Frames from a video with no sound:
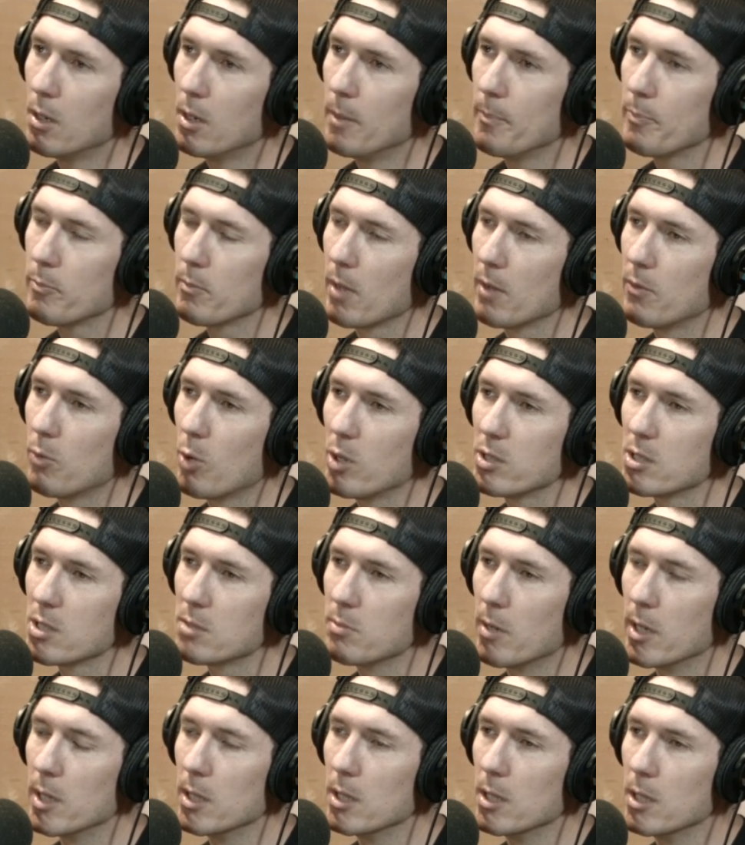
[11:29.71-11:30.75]
My voice is
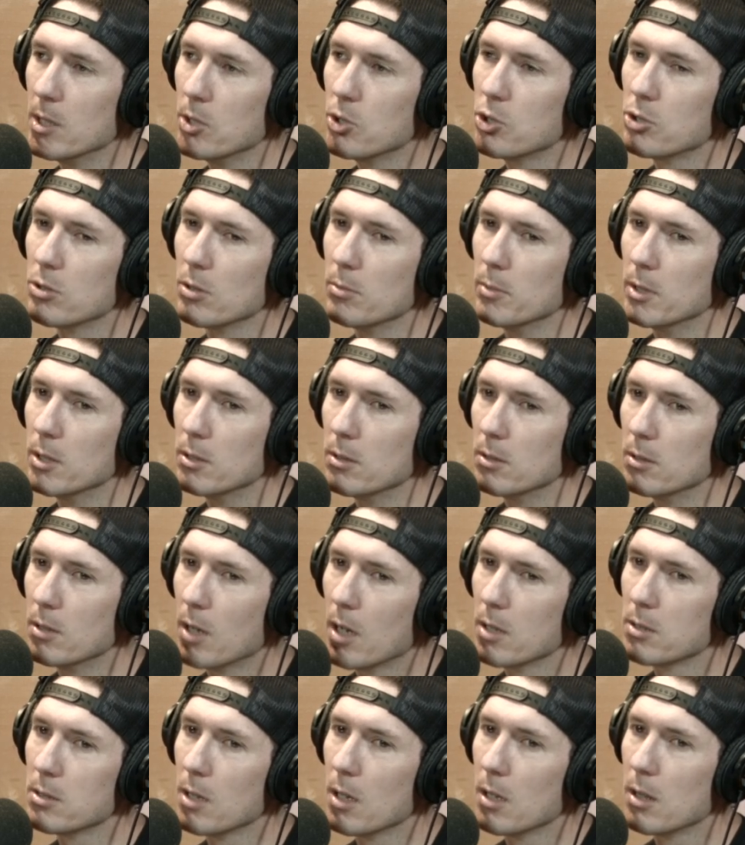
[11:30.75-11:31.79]
my instrument, dude. I
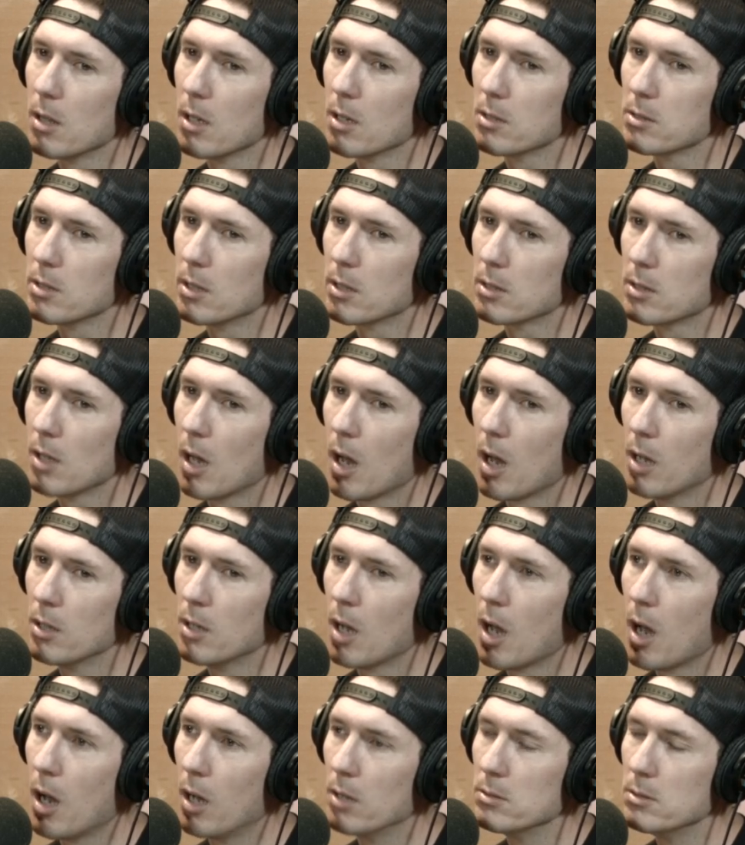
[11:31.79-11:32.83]
say things like that
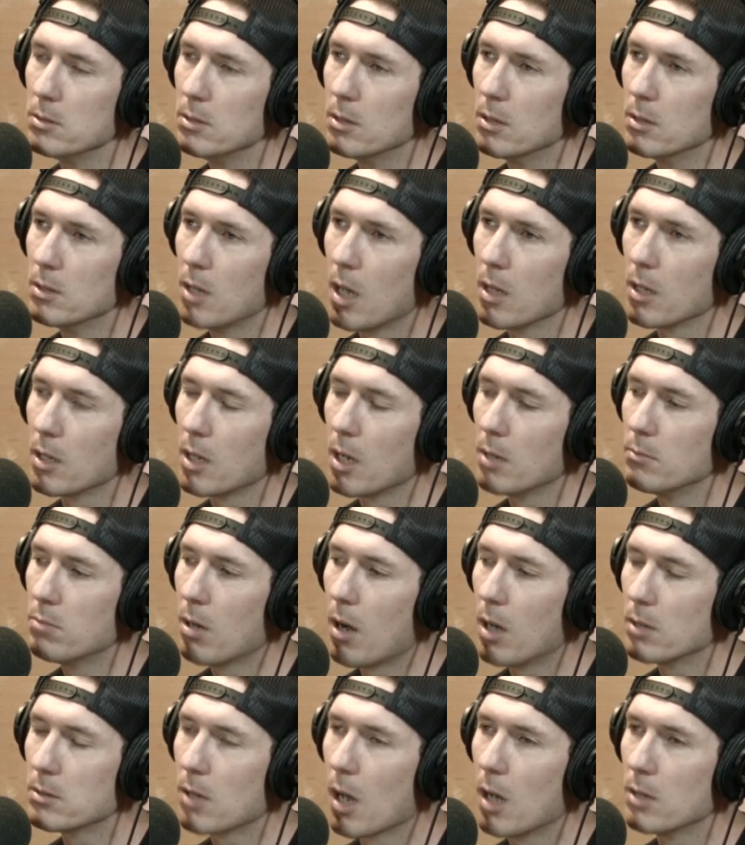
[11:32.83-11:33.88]
now, you know, now that I'm
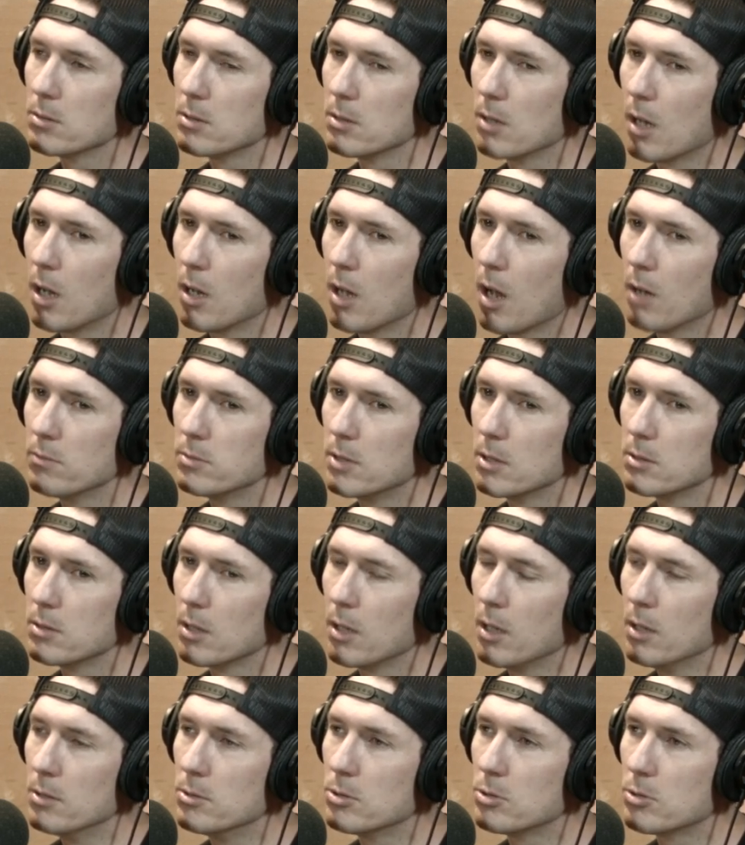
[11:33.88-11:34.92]
podcasting, I have this
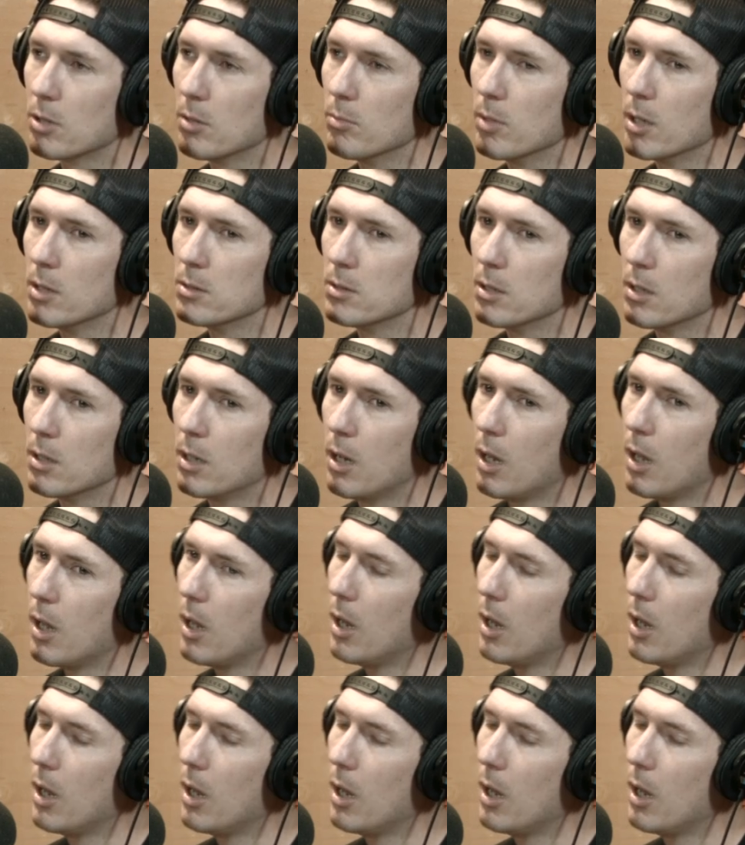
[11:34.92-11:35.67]
instrument, dude.